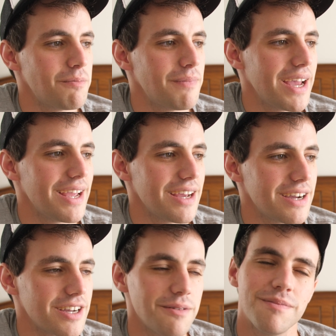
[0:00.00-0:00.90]
on mate
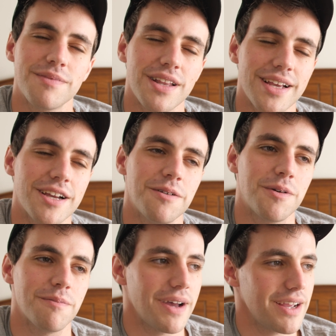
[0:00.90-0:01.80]
come like come
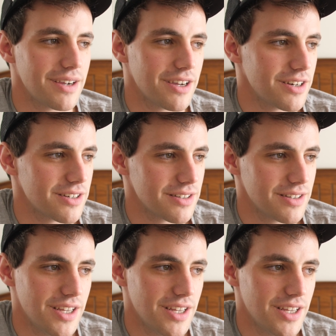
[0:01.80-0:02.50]
on mate I gotta